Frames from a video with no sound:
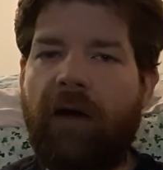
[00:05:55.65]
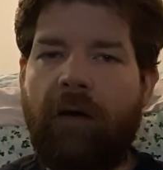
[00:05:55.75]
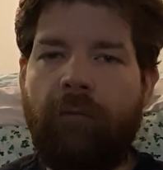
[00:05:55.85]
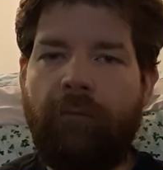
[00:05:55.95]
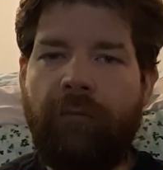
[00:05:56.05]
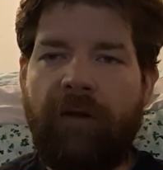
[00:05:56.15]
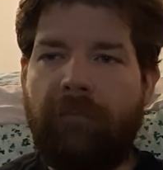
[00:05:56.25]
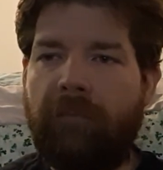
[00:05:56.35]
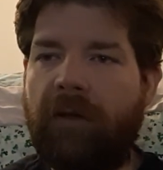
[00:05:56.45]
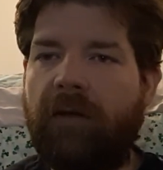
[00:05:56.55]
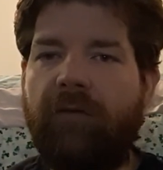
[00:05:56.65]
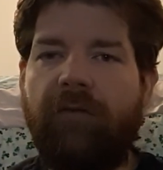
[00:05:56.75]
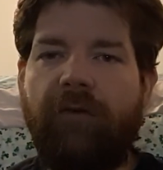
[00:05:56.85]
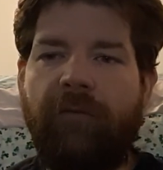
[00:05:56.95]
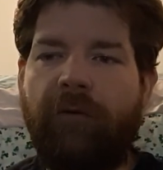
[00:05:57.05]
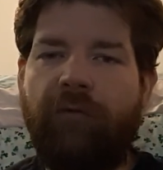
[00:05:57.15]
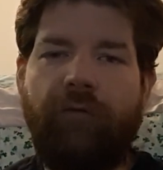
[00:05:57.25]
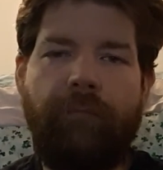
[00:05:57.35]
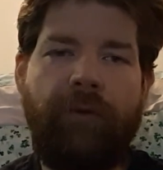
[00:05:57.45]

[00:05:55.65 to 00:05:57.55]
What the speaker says: how they meet eventually,